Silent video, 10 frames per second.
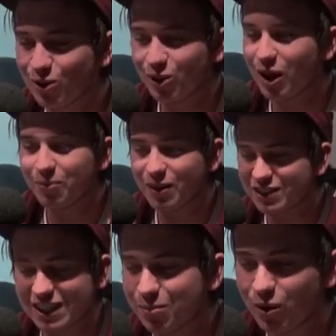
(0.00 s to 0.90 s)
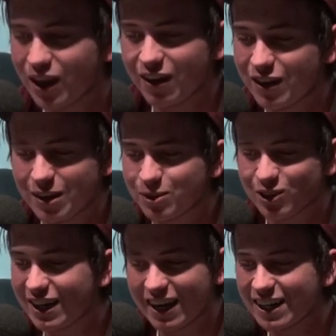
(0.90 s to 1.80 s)
for the early part of
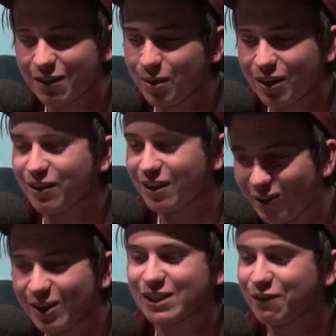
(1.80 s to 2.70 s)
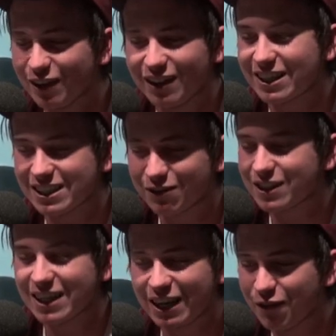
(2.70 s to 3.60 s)
2016, all I did was send
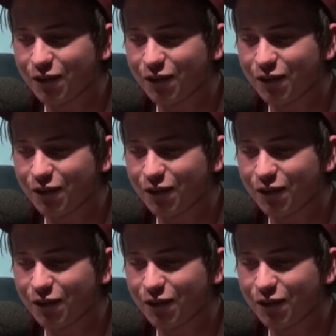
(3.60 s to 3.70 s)
emails and